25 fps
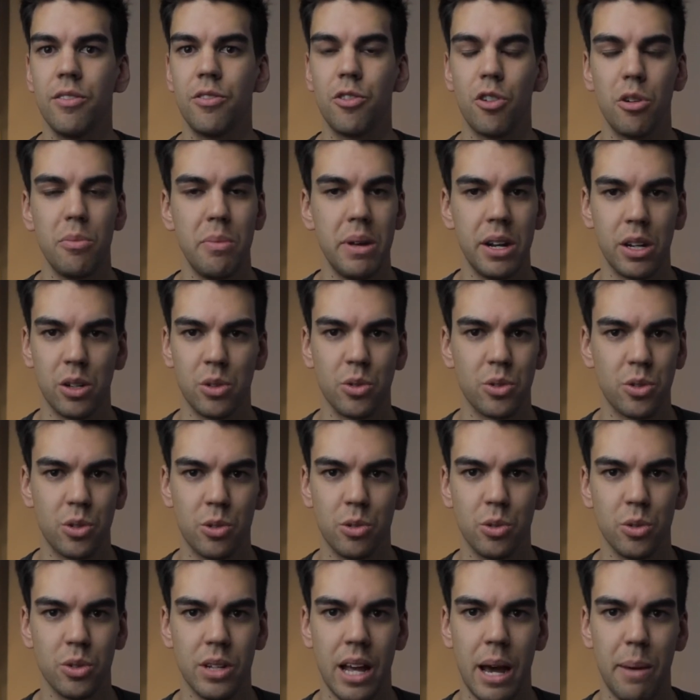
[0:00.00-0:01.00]
a medical
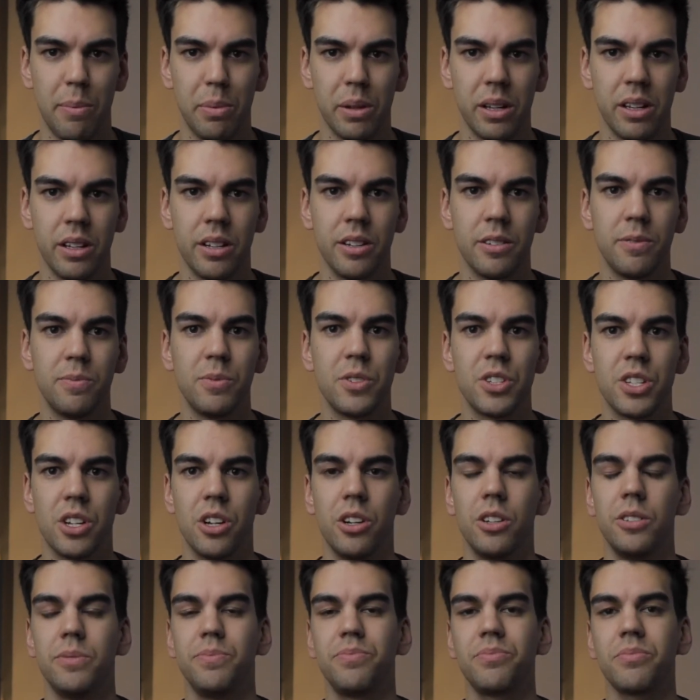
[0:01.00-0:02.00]
school applicant?
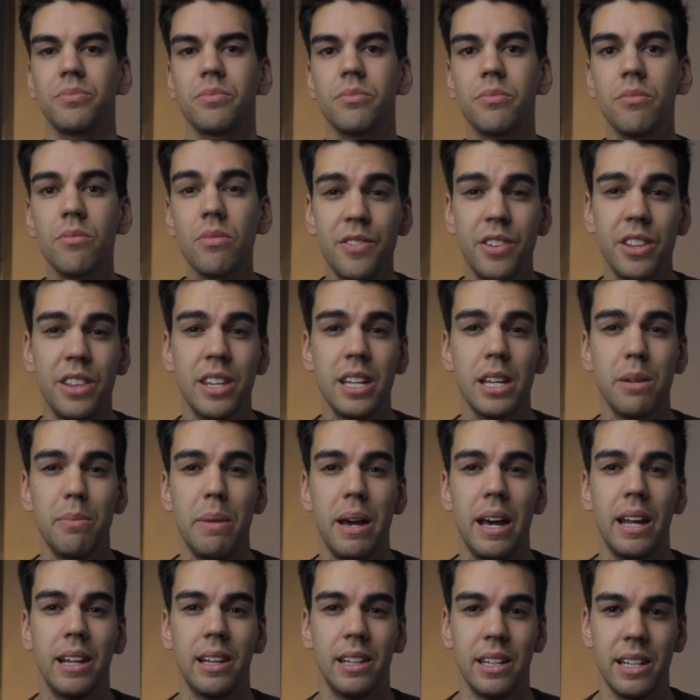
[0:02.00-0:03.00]
So if you think
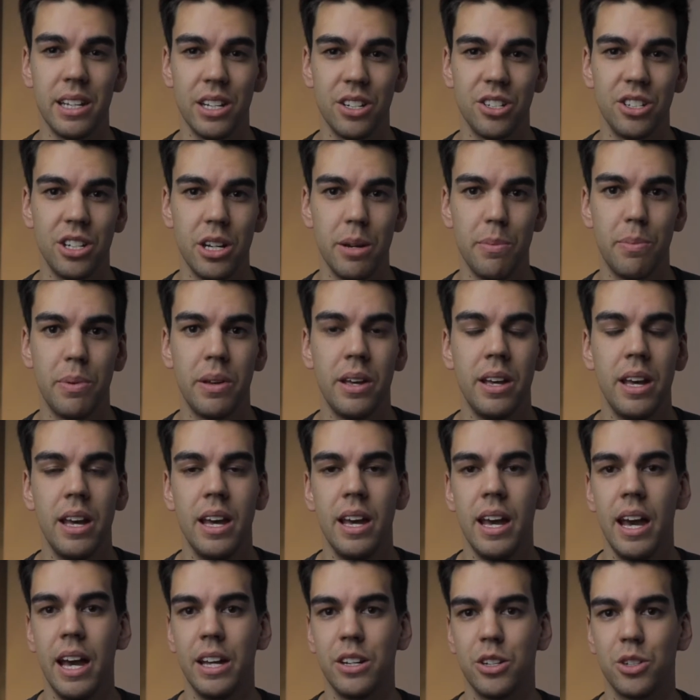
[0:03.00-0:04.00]
about leadership
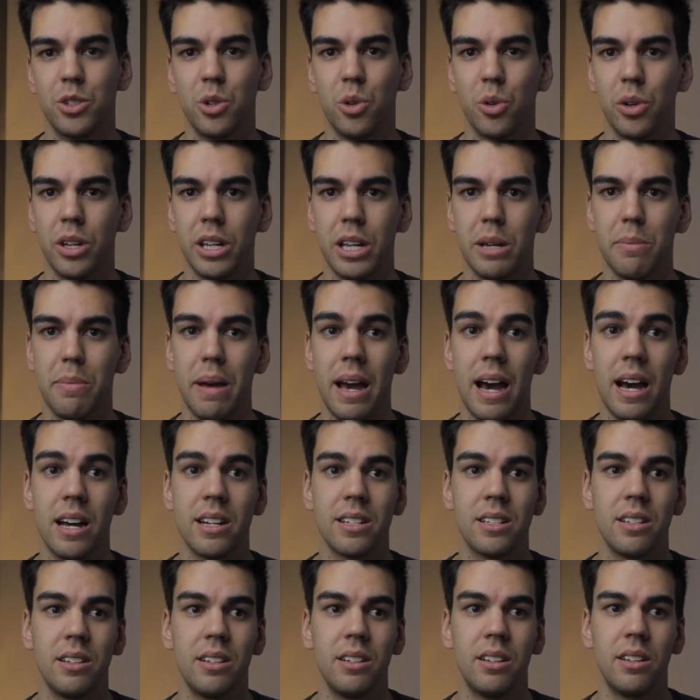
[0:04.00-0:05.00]
and you're talking
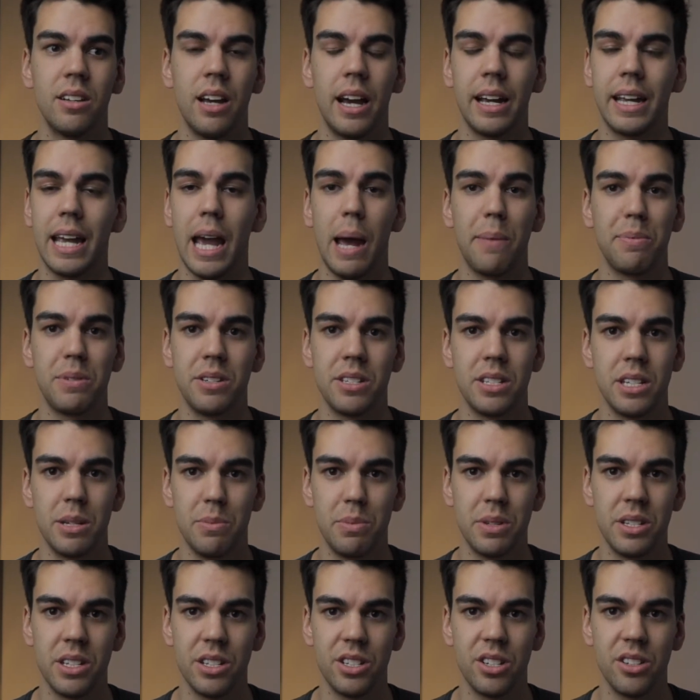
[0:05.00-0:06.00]
about a captaincy
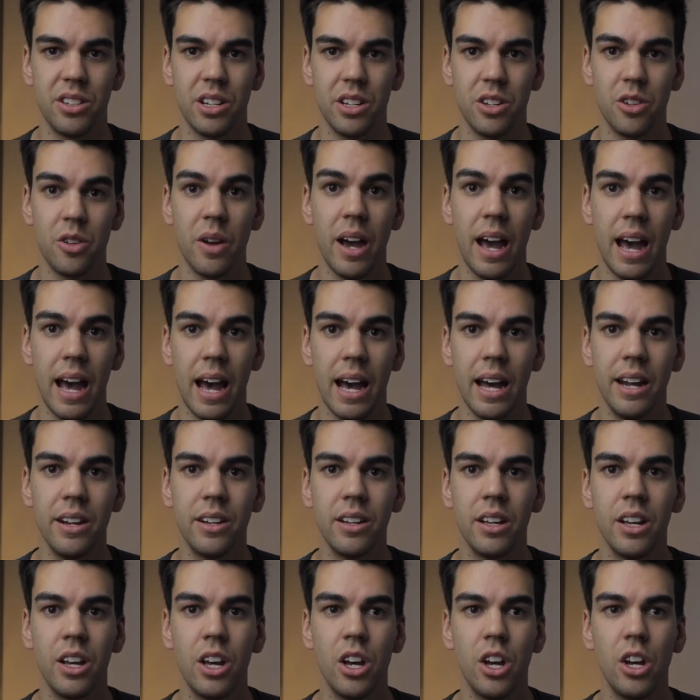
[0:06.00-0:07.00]
position that you had,
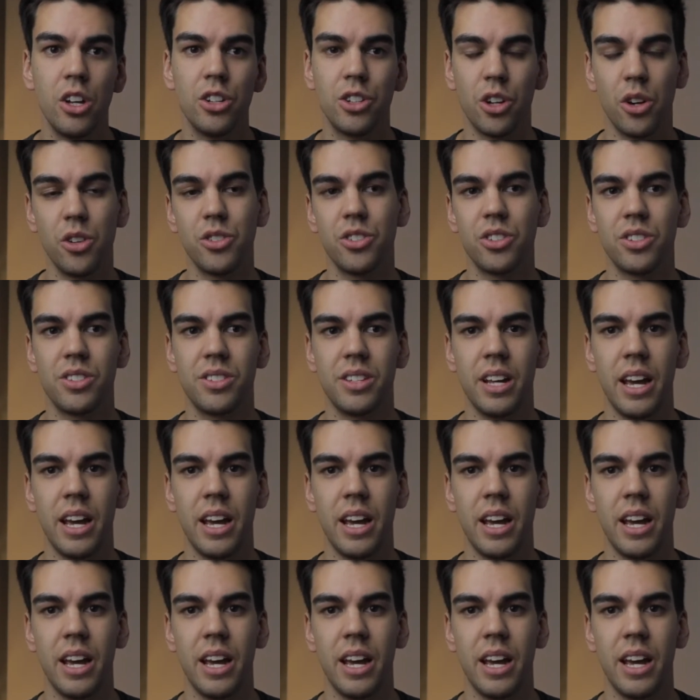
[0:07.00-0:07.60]
don't just